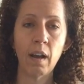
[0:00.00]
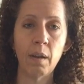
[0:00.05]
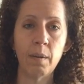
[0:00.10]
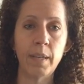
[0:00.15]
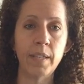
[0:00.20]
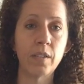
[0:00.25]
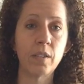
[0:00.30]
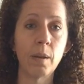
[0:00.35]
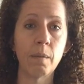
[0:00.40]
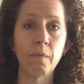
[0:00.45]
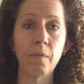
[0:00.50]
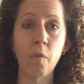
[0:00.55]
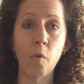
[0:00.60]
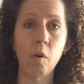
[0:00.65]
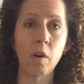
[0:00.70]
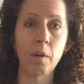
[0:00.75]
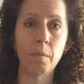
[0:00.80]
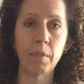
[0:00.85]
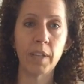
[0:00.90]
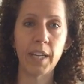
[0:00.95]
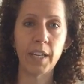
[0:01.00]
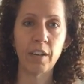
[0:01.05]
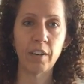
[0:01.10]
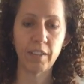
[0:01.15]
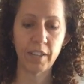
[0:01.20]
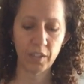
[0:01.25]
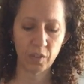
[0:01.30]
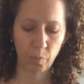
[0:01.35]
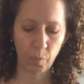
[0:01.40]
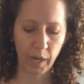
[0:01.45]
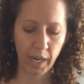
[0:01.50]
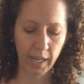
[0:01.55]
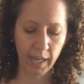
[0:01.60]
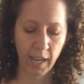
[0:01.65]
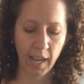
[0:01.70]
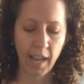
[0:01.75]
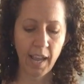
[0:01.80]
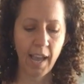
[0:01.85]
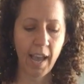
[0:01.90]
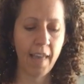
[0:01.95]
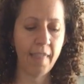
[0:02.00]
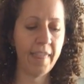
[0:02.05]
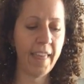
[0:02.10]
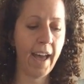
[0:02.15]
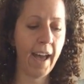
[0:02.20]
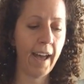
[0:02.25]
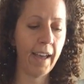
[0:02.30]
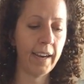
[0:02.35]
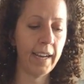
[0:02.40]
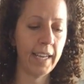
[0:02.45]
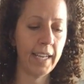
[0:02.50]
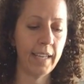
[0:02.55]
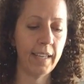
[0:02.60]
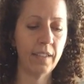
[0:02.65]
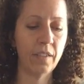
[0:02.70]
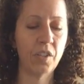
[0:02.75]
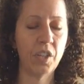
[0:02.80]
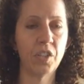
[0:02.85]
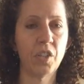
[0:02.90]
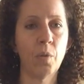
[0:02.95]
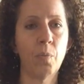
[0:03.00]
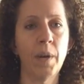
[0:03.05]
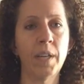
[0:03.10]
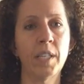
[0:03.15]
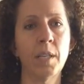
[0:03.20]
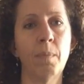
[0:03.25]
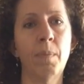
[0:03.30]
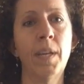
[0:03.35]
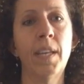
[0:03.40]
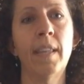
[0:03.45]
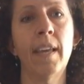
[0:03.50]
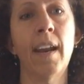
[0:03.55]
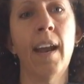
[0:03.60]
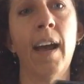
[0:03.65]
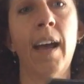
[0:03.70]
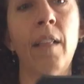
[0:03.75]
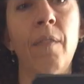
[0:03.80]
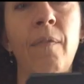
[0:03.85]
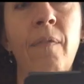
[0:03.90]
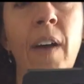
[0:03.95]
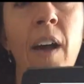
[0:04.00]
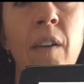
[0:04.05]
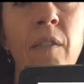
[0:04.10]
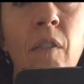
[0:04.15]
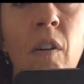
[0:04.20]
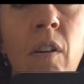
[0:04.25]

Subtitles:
in some form later this week. And that is just a recipe that I found